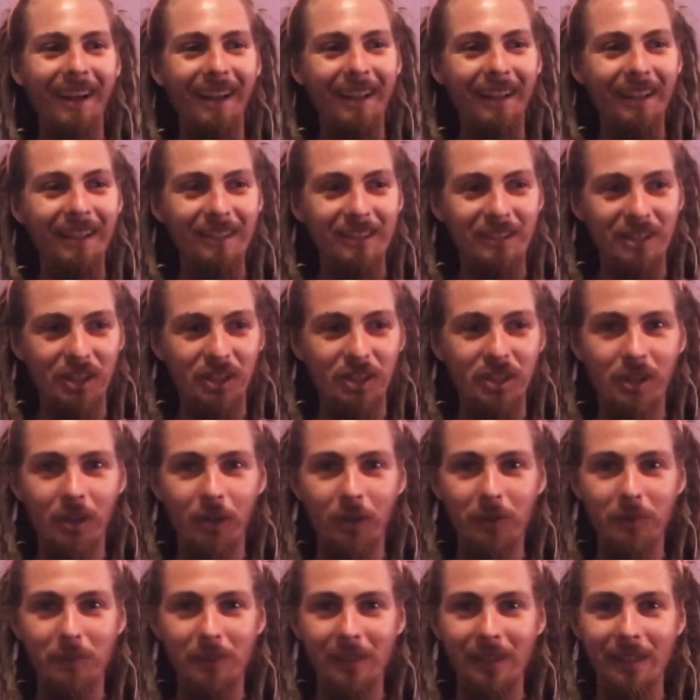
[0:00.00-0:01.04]
just
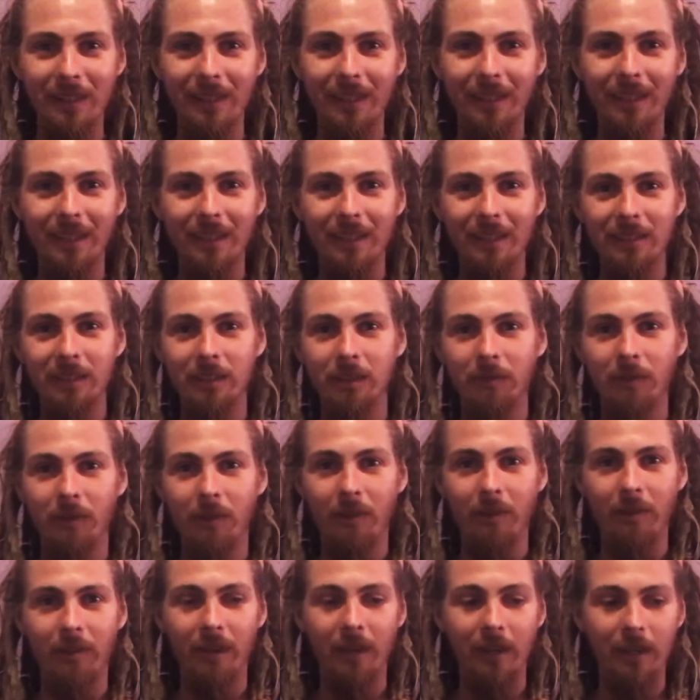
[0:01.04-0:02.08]
showing me different
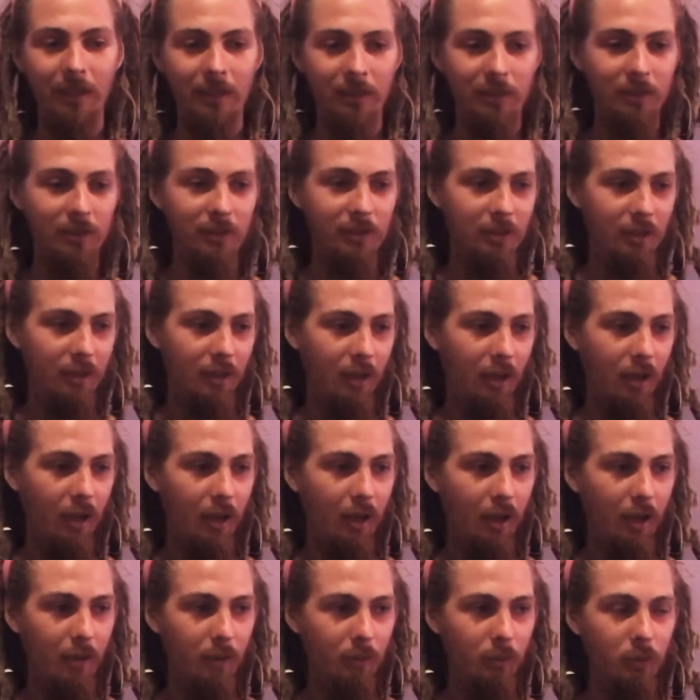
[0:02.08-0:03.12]
things,
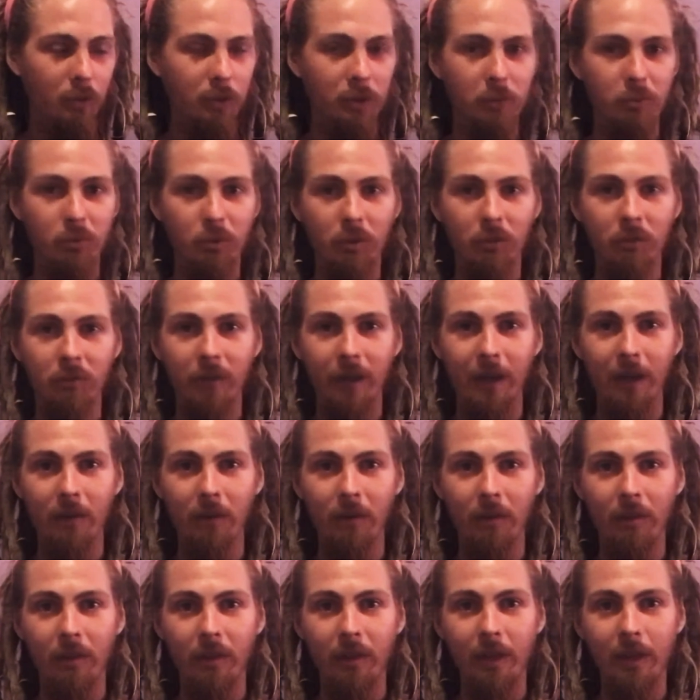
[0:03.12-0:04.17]
really
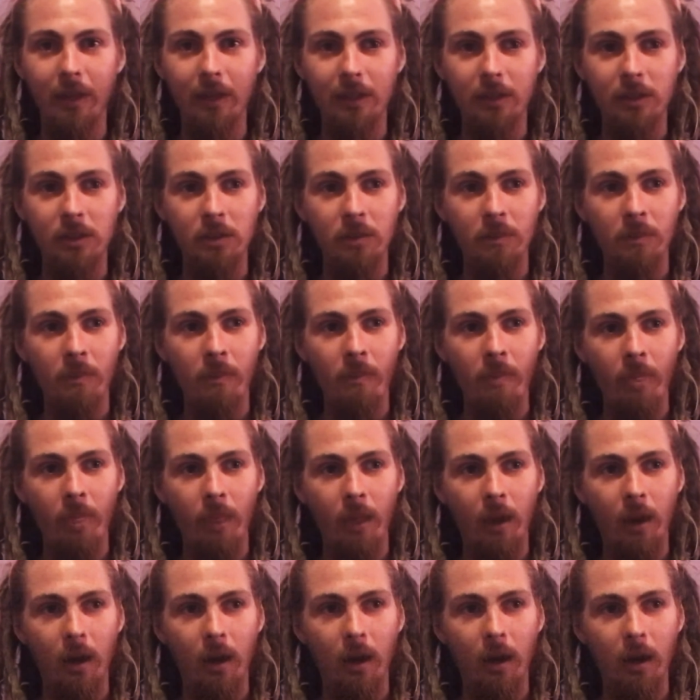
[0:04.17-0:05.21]
profound things.
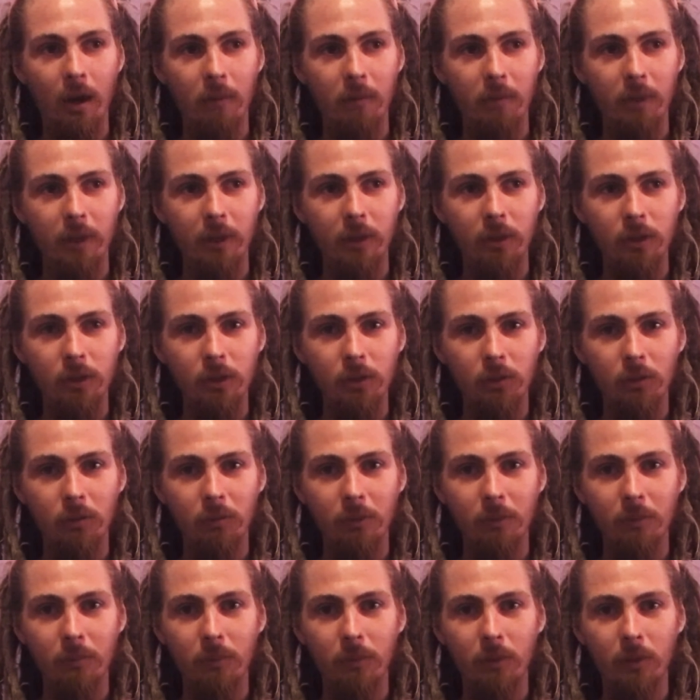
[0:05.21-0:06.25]
But I also
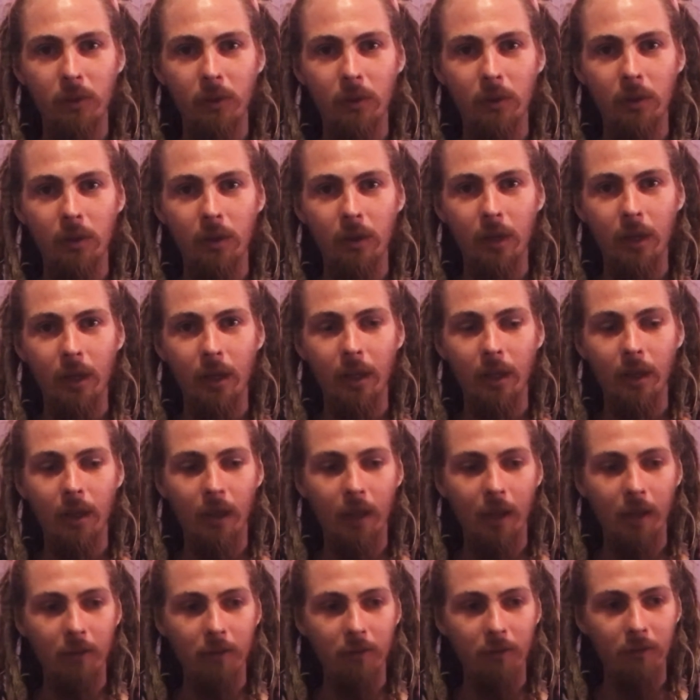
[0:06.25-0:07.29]
remember
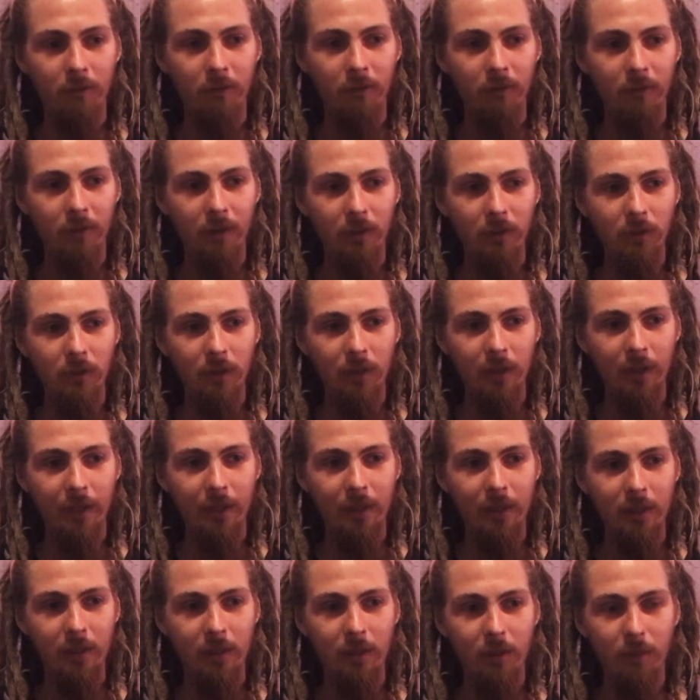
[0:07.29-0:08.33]
I felt
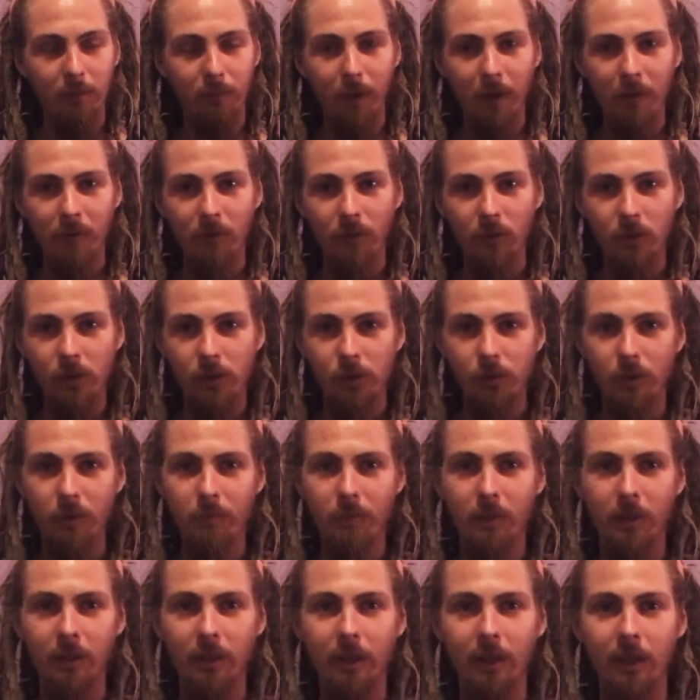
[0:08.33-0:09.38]
like my first trip
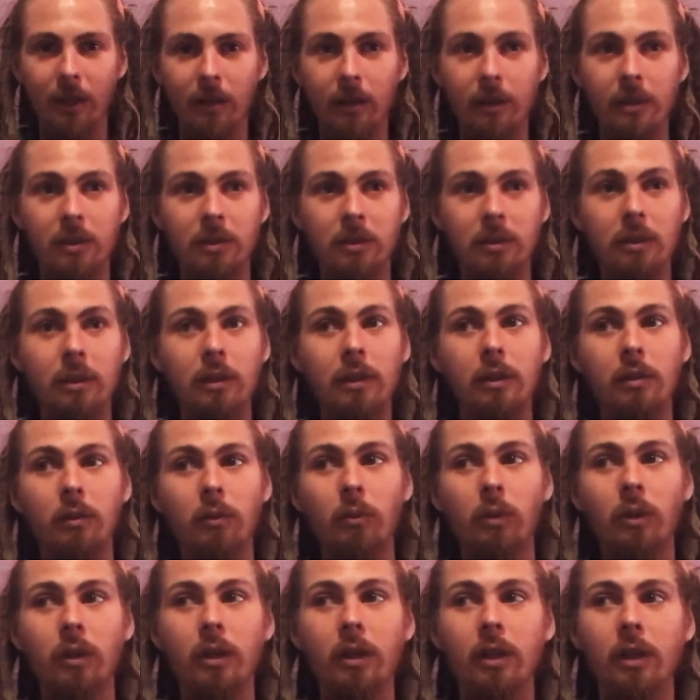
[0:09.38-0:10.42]
on LSD
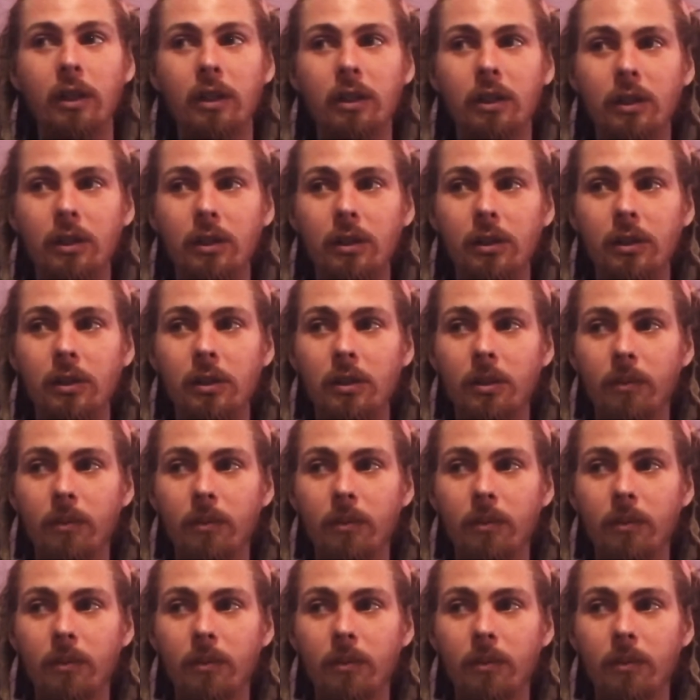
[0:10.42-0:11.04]
was,